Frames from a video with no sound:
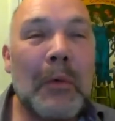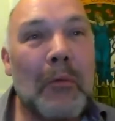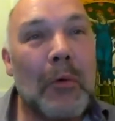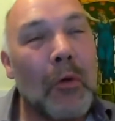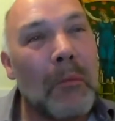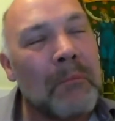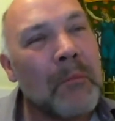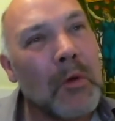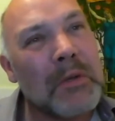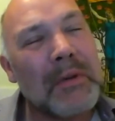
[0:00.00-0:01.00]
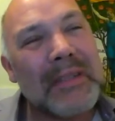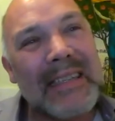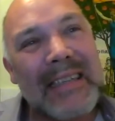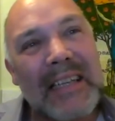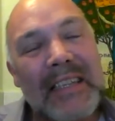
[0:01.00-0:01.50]
not so much
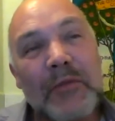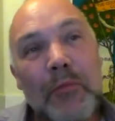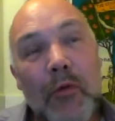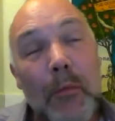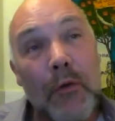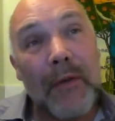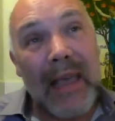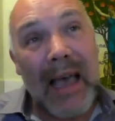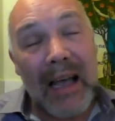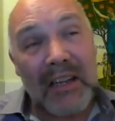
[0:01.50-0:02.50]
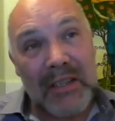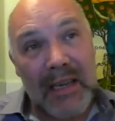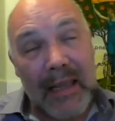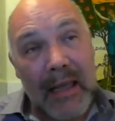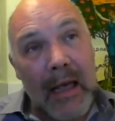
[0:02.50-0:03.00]
incentives, but removing
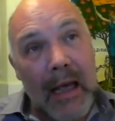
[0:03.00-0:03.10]
actually